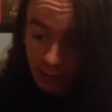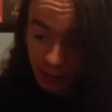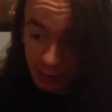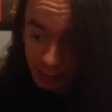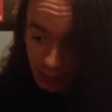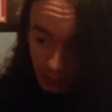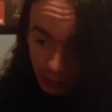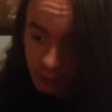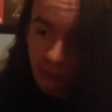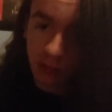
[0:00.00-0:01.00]
had ended up
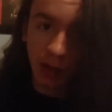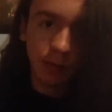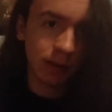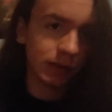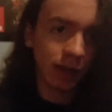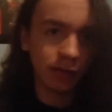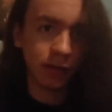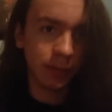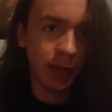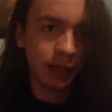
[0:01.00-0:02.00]
dropping down to
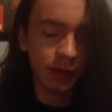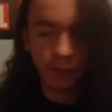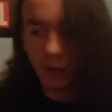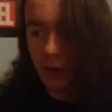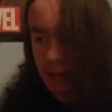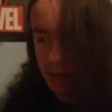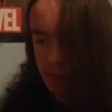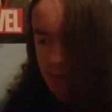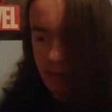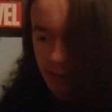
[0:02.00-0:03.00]
the bed and falling
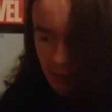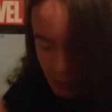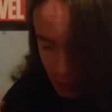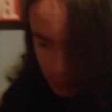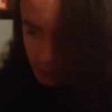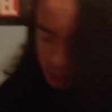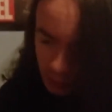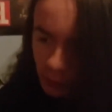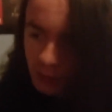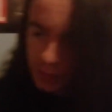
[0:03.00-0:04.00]
asleep. But
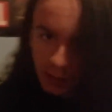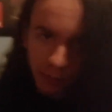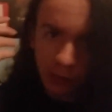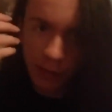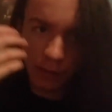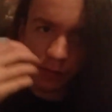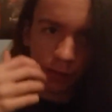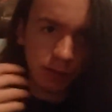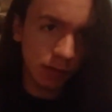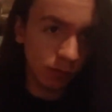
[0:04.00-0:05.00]
before that point, the
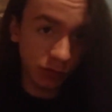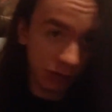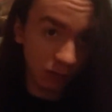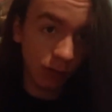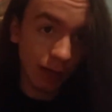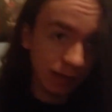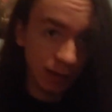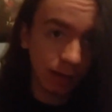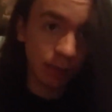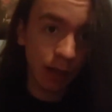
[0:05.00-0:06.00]
thoughts were just
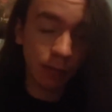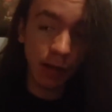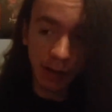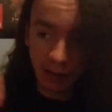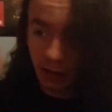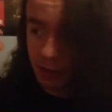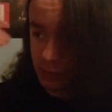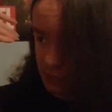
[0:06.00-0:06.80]
racing in my mind. I was